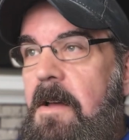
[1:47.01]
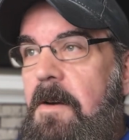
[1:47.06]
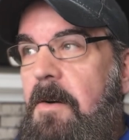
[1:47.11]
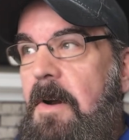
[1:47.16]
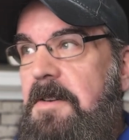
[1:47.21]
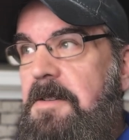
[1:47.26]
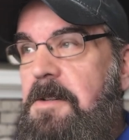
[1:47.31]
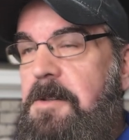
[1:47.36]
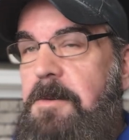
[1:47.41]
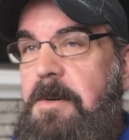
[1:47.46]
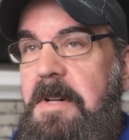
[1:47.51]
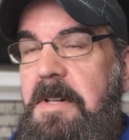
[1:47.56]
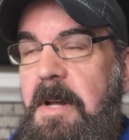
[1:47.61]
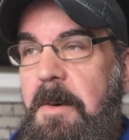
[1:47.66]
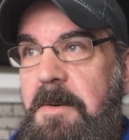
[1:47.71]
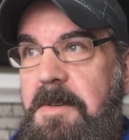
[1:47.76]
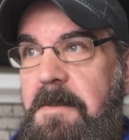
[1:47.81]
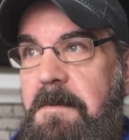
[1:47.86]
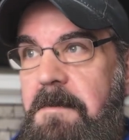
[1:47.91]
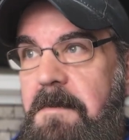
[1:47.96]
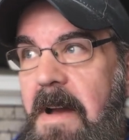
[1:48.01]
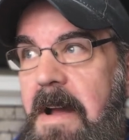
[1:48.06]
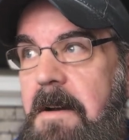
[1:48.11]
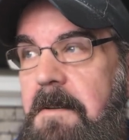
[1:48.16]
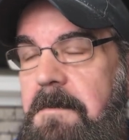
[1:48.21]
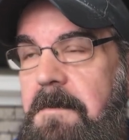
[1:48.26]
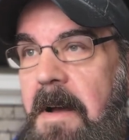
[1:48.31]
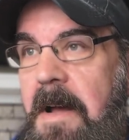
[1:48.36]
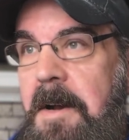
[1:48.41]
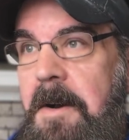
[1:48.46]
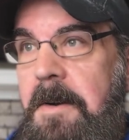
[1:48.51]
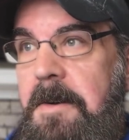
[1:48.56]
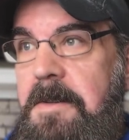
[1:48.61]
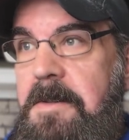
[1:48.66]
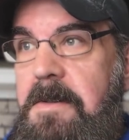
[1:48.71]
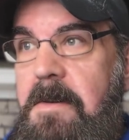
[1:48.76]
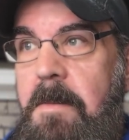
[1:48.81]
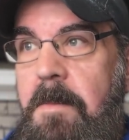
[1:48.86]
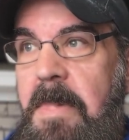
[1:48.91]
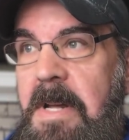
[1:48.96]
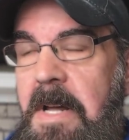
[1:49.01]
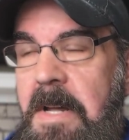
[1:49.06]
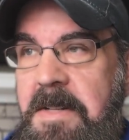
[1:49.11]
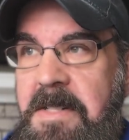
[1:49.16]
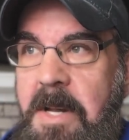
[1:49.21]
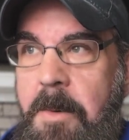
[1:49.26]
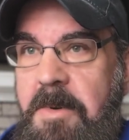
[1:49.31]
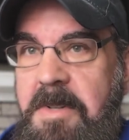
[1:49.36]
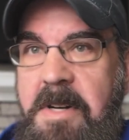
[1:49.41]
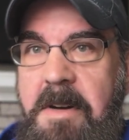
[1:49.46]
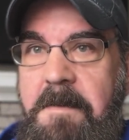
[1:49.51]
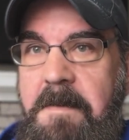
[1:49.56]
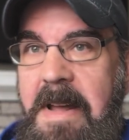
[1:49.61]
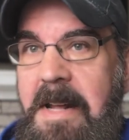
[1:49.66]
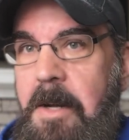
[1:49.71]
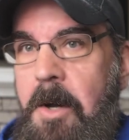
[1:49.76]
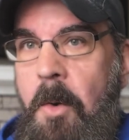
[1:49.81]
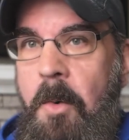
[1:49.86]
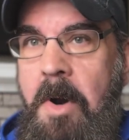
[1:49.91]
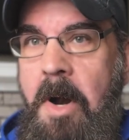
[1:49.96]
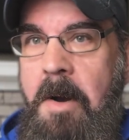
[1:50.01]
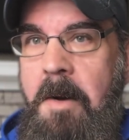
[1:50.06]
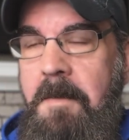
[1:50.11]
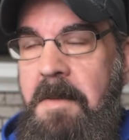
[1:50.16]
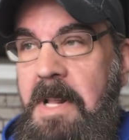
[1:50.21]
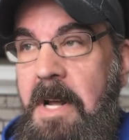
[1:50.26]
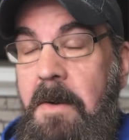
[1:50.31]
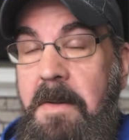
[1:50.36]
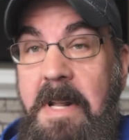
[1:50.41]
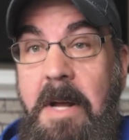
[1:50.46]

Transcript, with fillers: Across the street, there were some firefighters because there was an event going on over there.